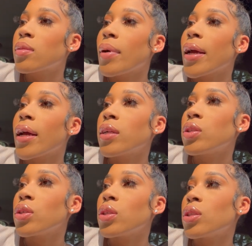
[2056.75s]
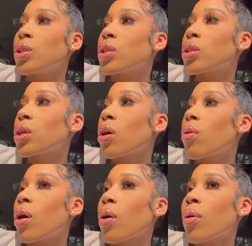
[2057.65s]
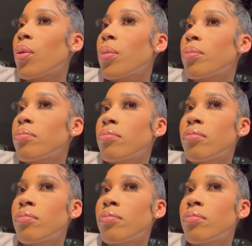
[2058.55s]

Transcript: my answer, to just go home